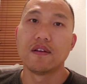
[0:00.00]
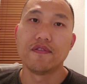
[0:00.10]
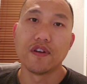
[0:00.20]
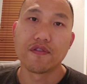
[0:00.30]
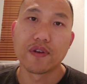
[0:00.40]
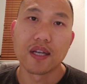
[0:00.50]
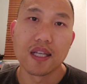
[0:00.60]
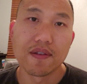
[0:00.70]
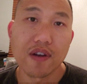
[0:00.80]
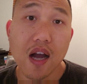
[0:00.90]
feel free to
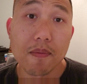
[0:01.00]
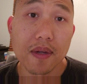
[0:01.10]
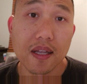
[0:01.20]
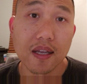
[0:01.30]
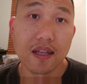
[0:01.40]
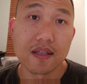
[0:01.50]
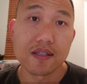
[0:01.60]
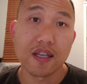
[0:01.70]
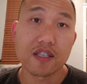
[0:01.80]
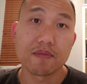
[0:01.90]
leave a comment in this
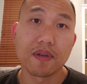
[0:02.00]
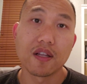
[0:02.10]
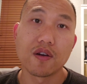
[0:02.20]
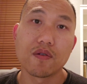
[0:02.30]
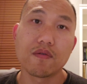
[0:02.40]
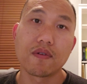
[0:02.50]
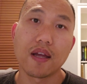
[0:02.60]
section below.